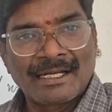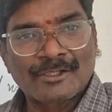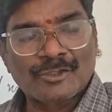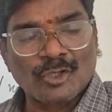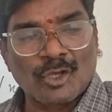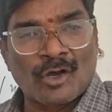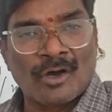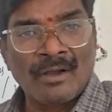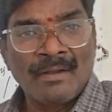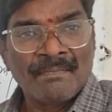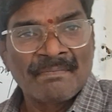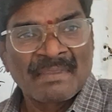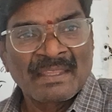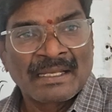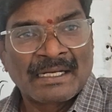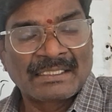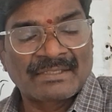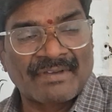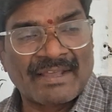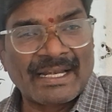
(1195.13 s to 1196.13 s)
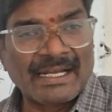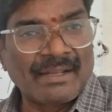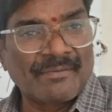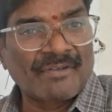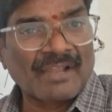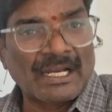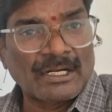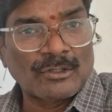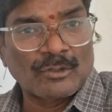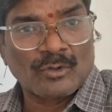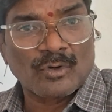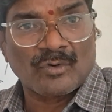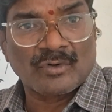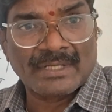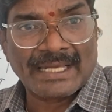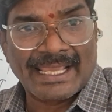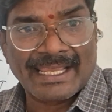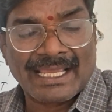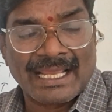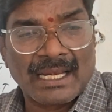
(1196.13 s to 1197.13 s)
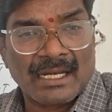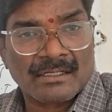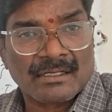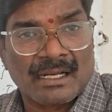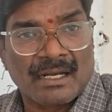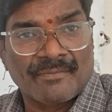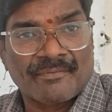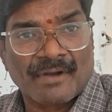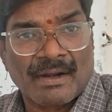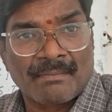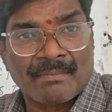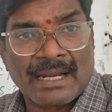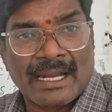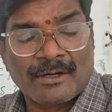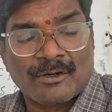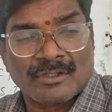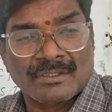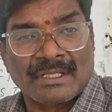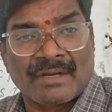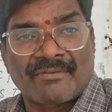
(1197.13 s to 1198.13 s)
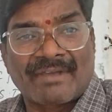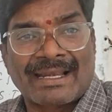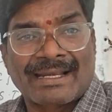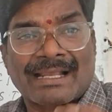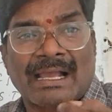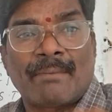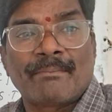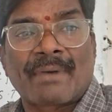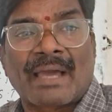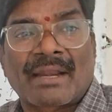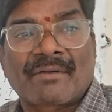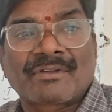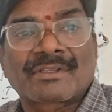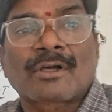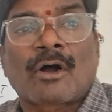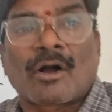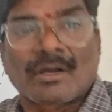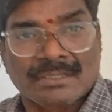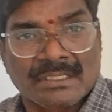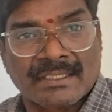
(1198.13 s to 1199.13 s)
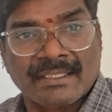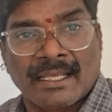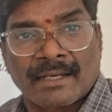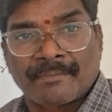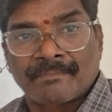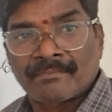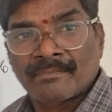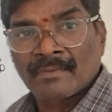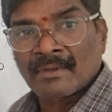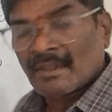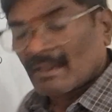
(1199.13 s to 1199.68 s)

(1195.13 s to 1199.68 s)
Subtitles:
So It's very difficult to take electron from nitrogen when compared with oxygen.